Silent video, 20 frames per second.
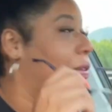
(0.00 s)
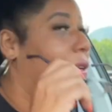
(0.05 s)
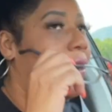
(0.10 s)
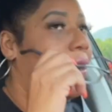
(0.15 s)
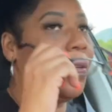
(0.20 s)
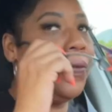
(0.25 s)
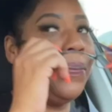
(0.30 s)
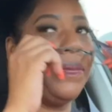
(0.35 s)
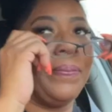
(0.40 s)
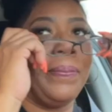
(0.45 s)

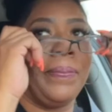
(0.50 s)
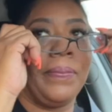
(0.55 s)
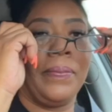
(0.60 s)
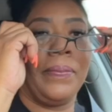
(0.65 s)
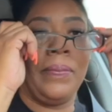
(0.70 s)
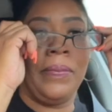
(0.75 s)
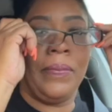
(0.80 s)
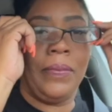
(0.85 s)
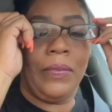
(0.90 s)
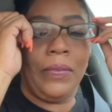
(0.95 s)
know.
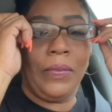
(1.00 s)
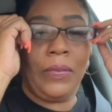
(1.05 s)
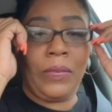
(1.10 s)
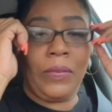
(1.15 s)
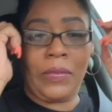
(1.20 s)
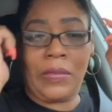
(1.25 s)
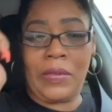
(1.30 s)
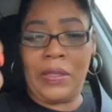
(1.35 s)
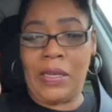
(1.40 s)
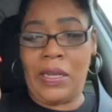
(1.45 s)

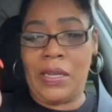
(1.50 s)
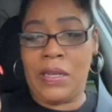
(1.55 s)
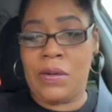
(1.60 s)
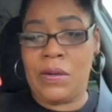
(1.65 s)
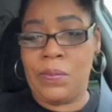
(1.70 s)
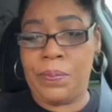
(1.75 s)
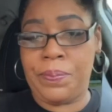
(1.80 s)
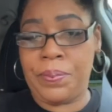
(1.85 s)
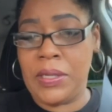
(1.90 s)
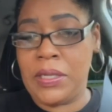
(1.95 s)
I
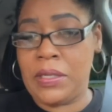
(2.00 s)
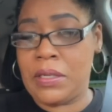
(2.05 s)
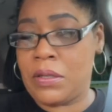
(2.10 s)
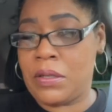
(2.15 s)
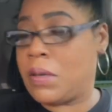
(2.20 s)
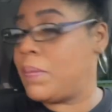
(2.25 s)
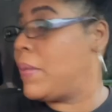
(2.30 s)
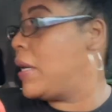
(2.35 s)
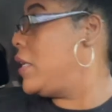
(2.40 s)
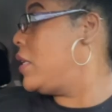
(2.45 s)
don't, please
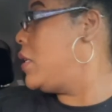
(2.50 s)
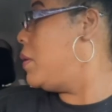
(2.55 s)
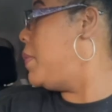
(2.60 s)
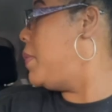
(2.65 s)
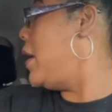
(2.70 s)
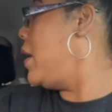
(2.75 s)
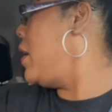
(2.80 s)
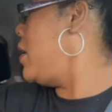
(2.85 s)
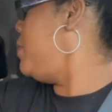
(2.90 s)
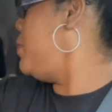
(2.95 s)
don't nobody get
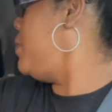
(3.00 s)
behind